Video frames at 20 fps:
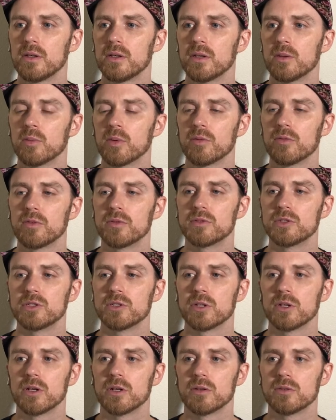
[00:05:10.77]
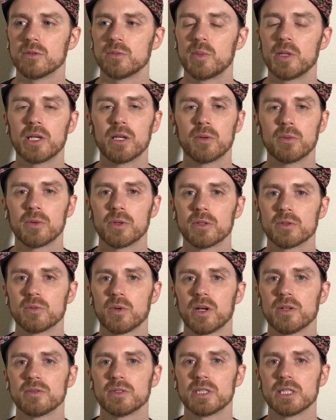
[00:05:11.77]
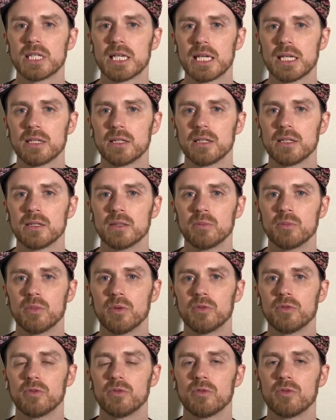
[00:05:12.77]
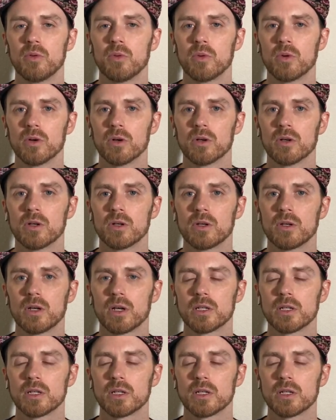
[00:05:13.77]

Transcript: the privilege of speaking with his wife Sandy before